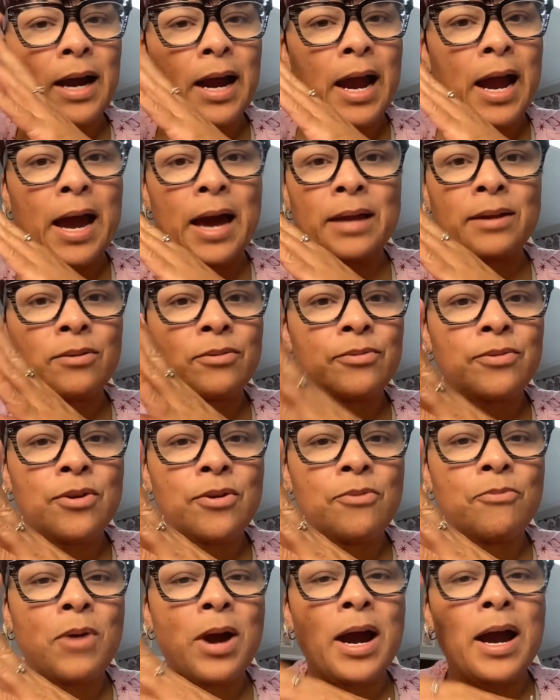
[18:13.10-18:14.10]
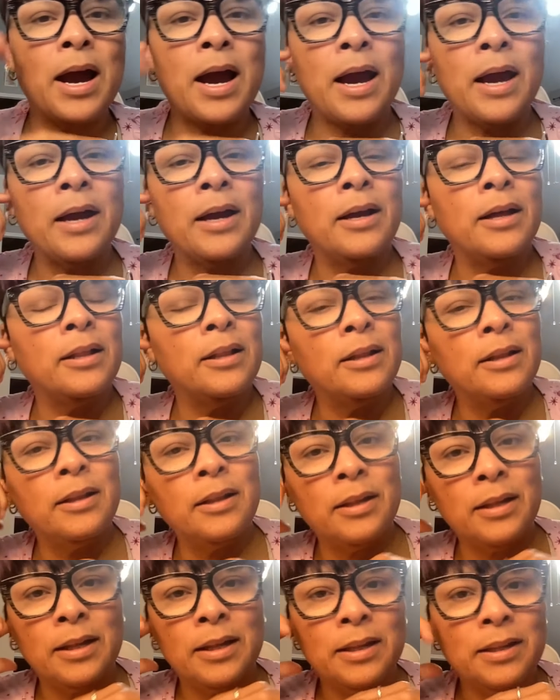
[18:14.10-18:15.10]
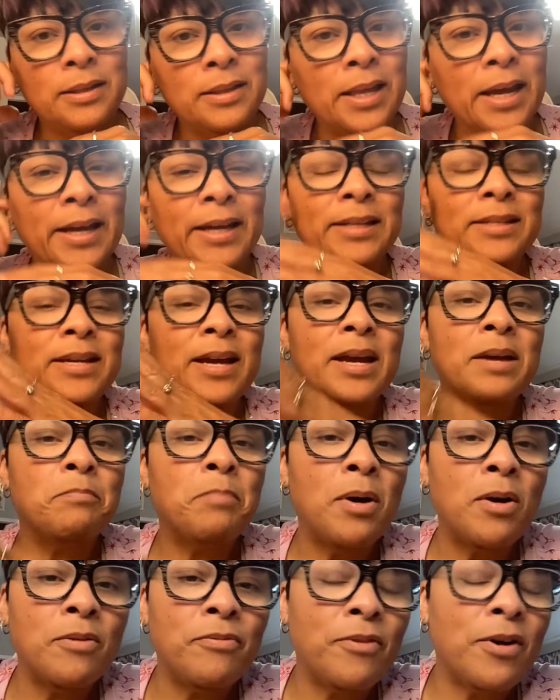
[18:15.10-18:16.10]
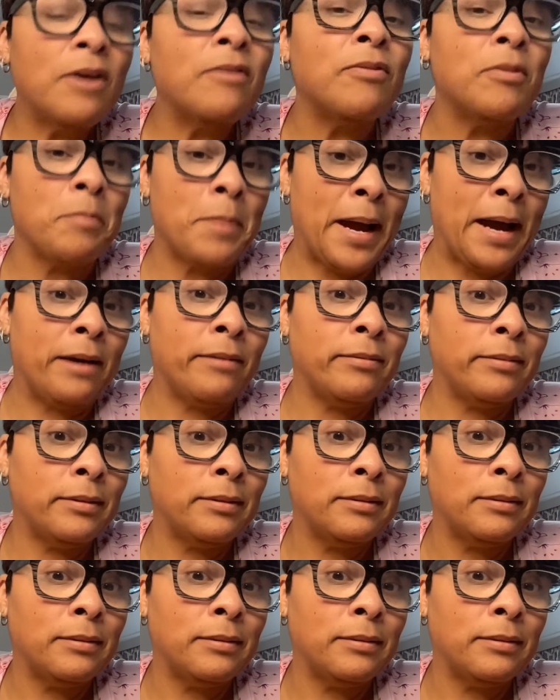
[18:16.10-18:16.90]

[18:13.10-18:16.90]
I don't know why they ain't take both of them out.